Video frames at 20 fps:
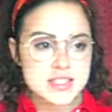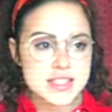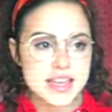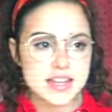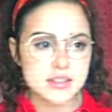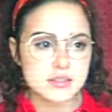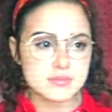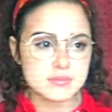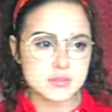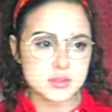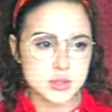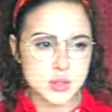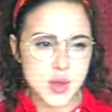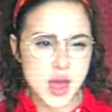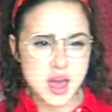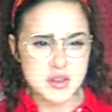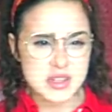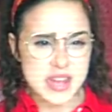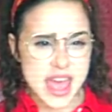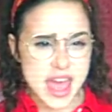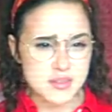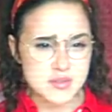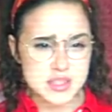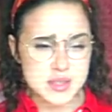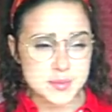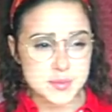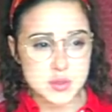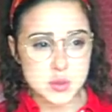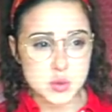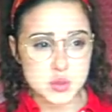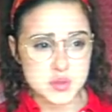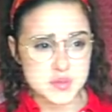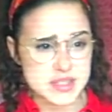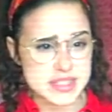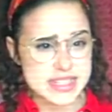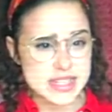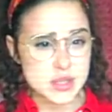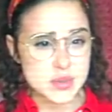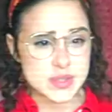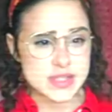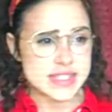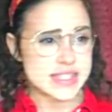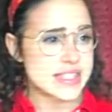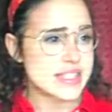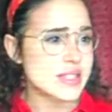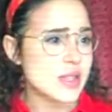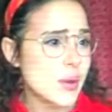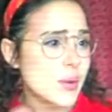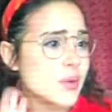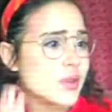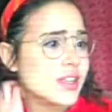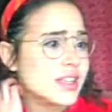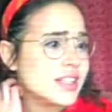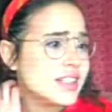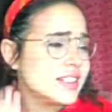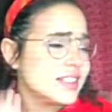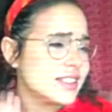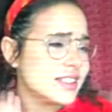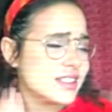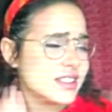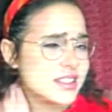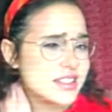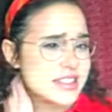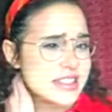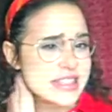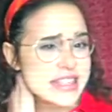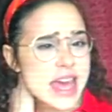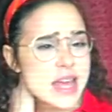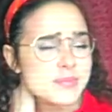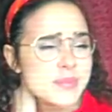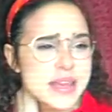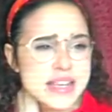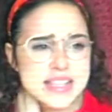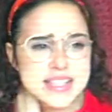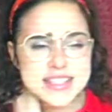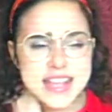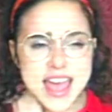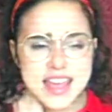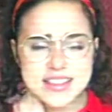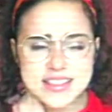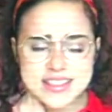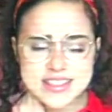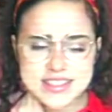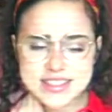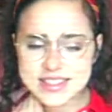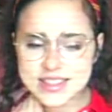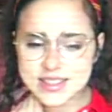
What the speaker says: then you have to have some sort of secrecy, so that makes sense.